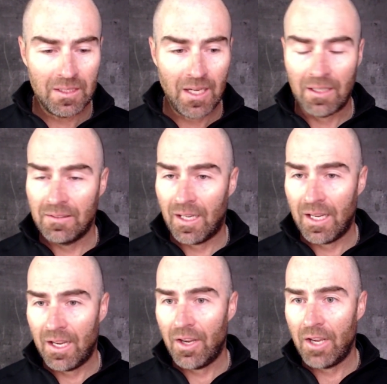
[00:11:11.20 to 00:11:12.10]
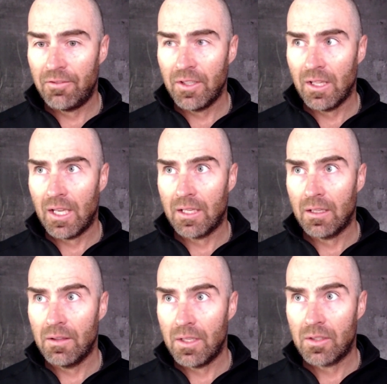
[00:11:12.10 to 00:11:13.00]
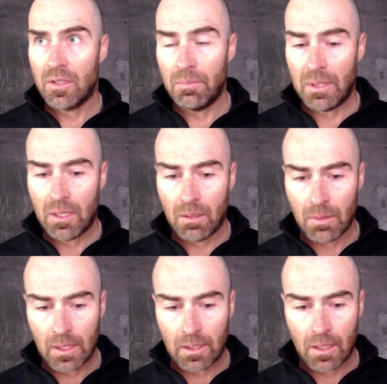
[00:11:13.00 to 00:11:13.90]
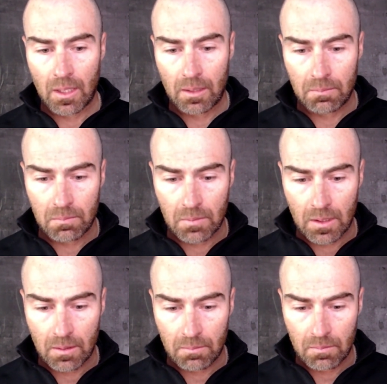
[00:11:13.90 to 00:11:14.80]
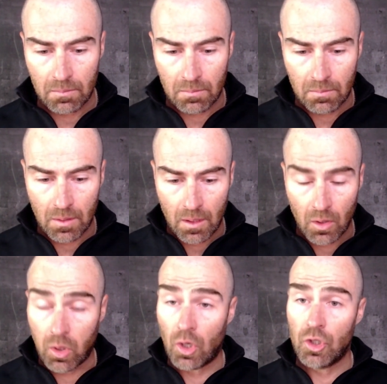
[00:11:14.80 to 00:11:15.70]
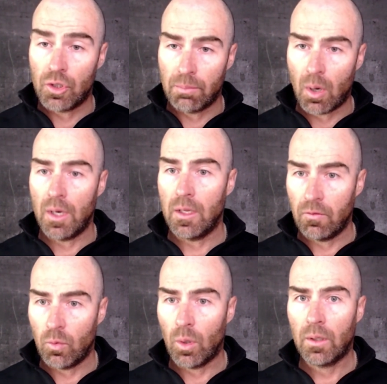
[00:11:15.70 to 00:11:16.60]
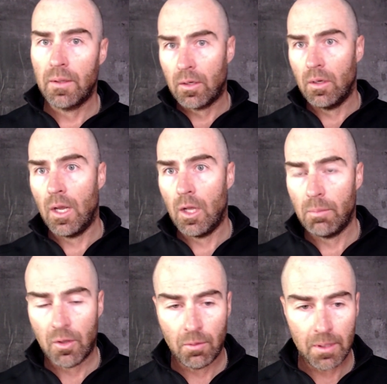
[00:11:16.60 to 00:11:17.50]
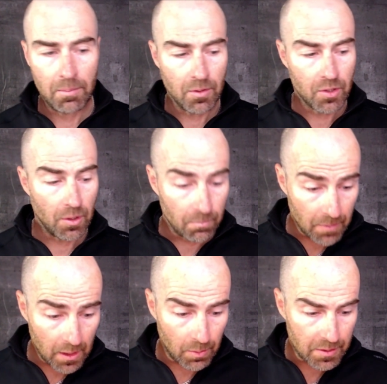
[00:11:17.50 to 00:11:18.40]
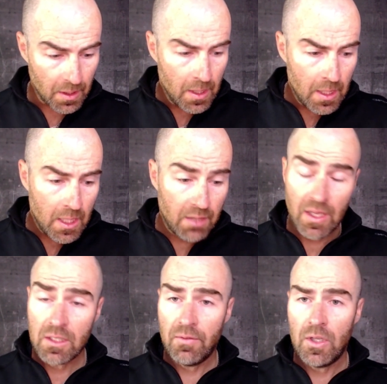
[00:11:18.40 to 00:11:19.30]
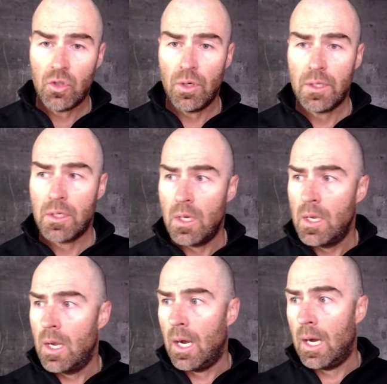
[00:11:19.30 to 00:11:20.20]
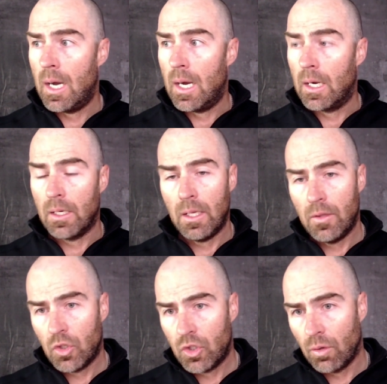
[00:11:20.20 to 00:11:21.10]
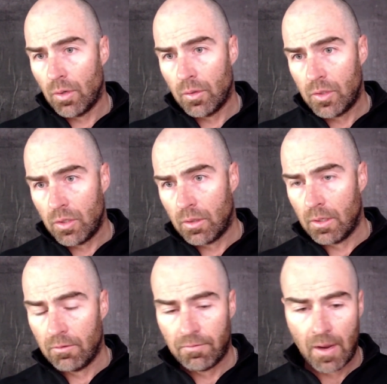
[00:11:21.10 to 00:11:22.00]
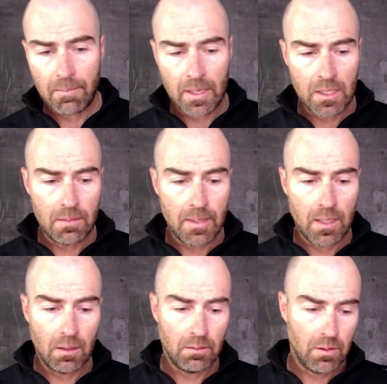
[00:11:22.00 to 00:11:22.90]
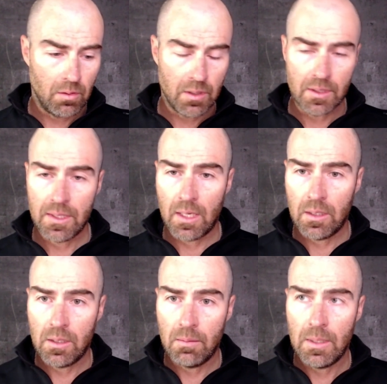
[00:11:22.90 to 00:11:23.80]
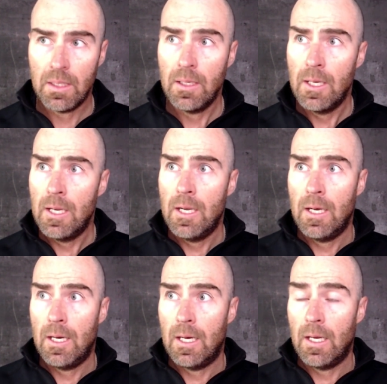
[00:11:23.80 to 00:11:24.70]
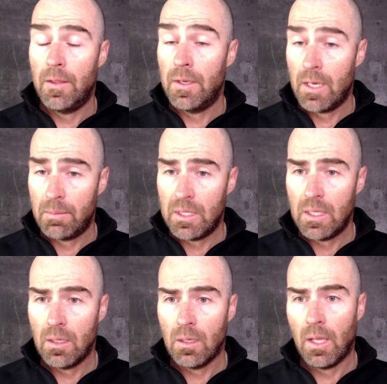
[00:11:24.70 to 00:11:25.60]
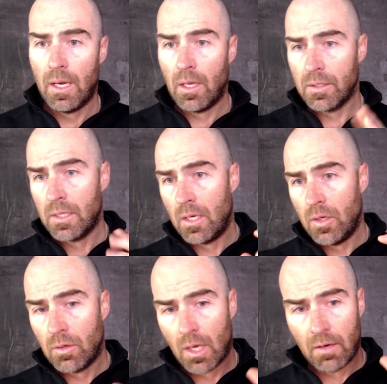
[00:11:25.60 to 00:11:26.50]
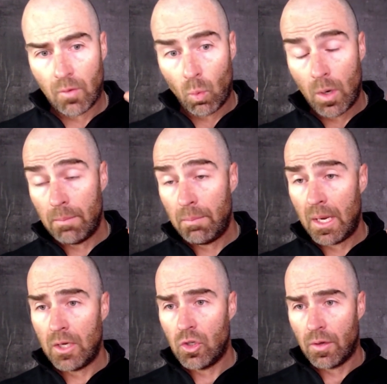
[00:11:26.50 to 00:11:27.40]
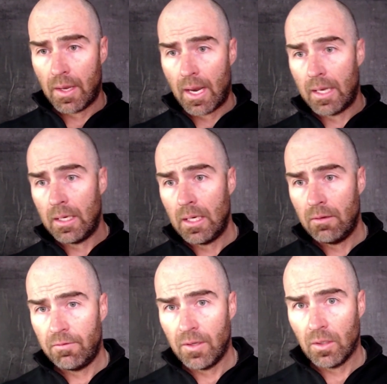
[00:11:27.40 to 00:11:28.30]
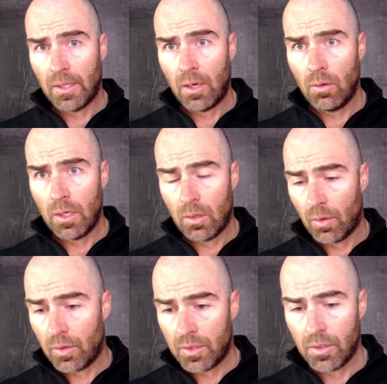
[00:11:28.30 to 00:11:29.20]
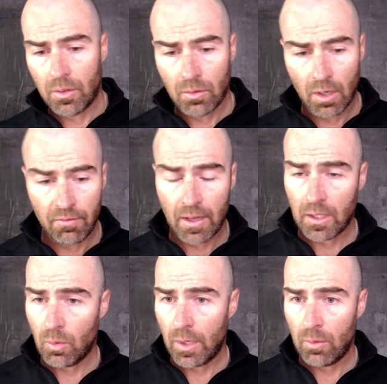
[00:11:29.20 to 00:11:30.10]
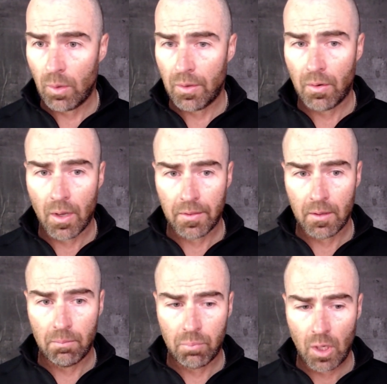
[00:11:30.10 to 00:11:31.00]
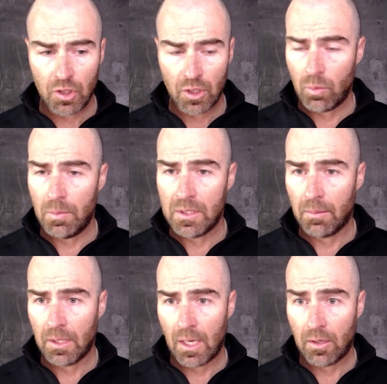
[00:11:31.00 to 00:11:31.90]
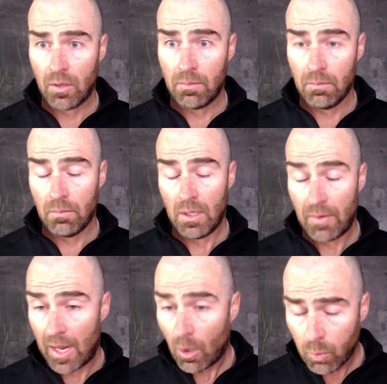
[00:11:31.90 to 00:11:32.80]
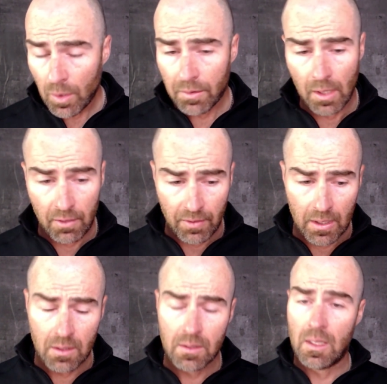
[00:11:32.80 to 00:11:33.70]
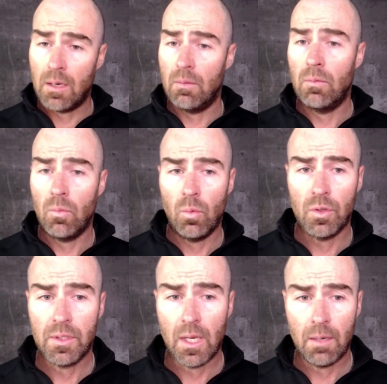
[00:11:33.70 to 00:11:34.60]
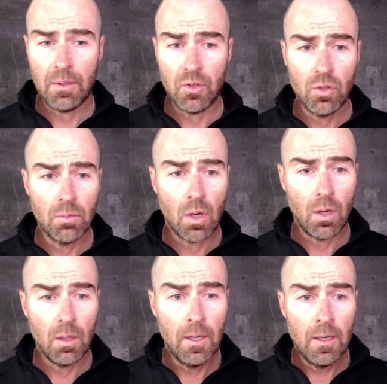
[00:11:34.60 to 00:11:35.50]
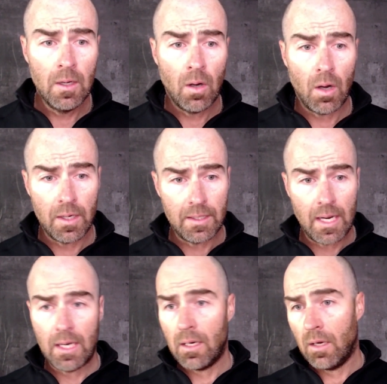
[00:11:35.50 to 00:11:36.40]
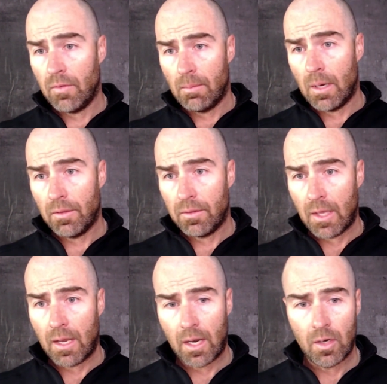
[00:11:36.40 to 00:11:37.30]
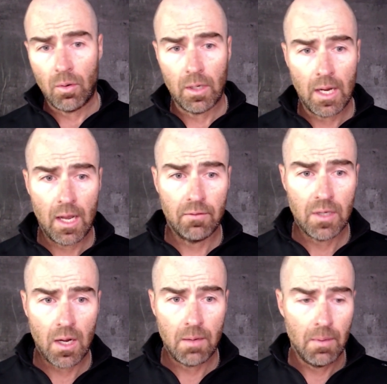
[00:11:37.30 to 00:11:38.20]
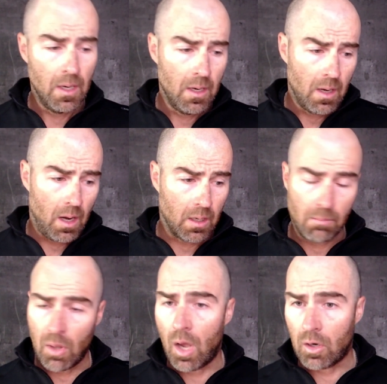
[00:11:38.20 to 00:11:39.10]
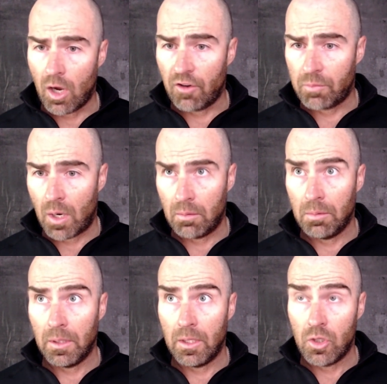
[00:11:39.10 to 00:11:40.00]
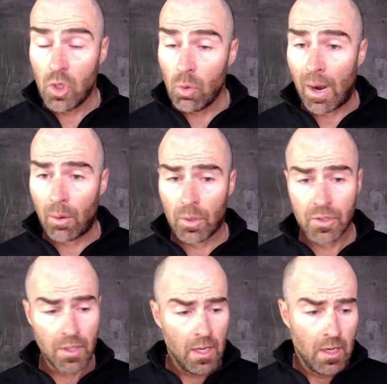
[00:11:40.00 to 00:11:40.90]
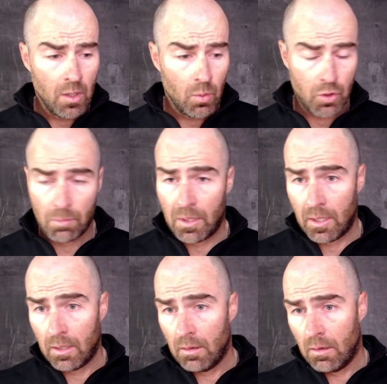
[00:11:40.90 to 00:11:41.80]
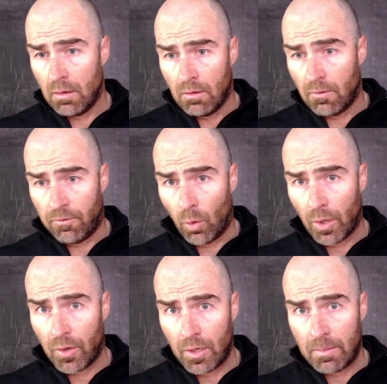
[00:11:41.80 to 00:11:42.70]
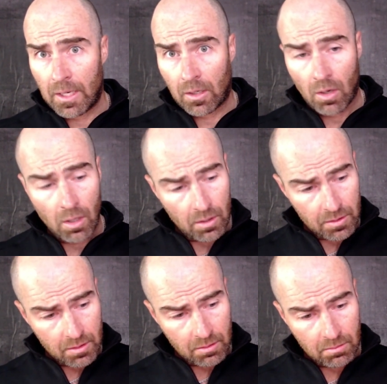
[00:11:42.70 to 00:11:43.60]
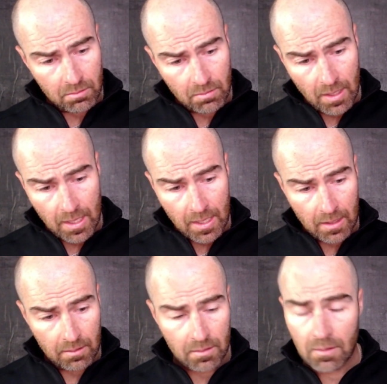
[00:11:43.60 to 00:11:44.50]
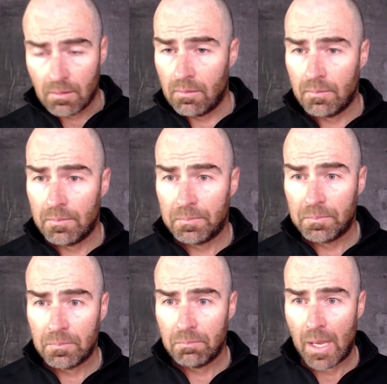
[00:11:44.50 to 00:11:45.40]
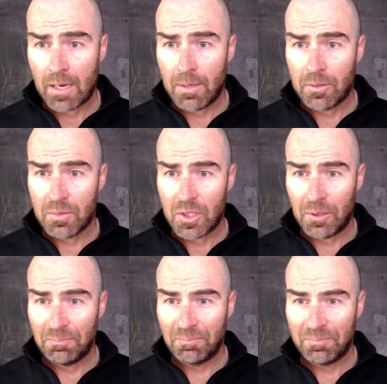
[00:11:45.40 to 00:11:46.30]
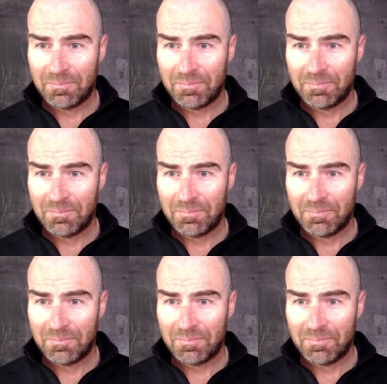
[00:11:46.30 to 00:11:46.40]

yeah, I, I feel like this could become like a, um, a larger body of work that could help other people. So anyways, if that's of interest, uh, in the show notes, you can find my email, you can send it to me, uh, the type of deal, and I'll send you kind of a one pager that I need filled out in order to evaluate whether or not the project would be something I could even help with. And if it is, then we'll set up a Zoom call on a day of the month that I know I'm going to have time. I'm going to block off probably two hours, which would be four thirty minute calls, and bang them out. So